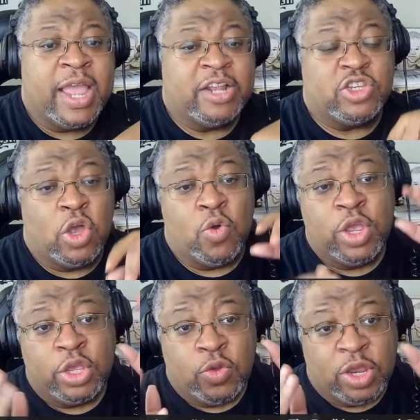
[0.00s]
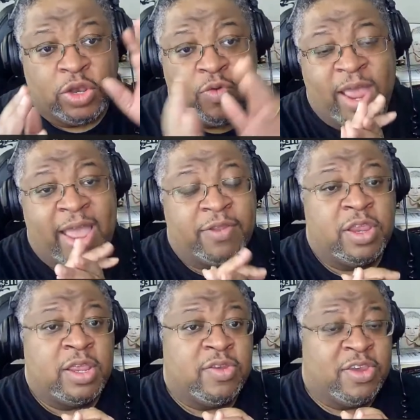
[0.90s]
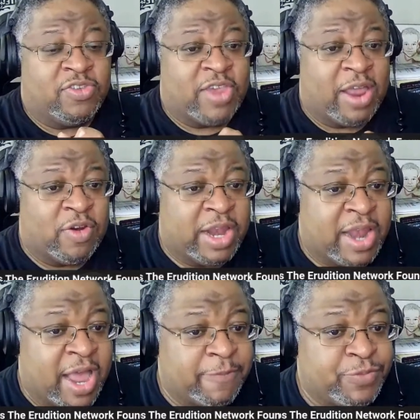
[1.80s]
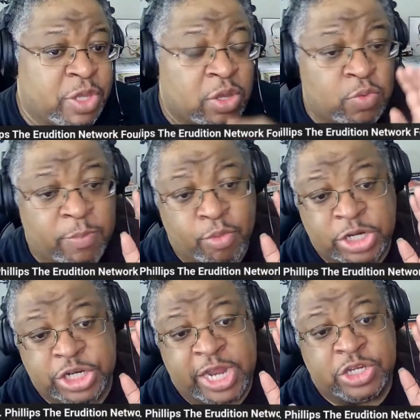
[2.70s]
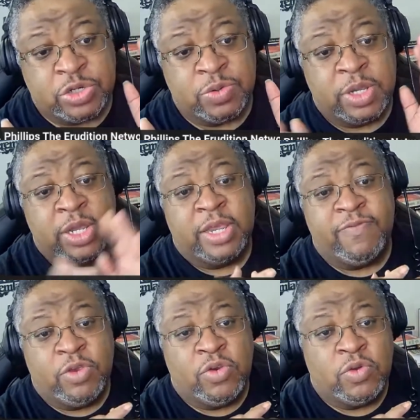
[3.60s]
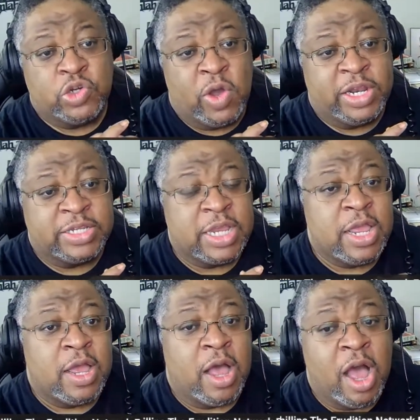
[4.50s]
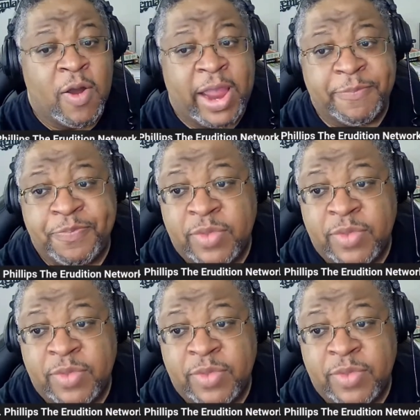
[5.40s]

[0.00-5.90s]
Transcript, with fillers: And so you can do that this Saturday night. We appreciate you if you do join us. All right.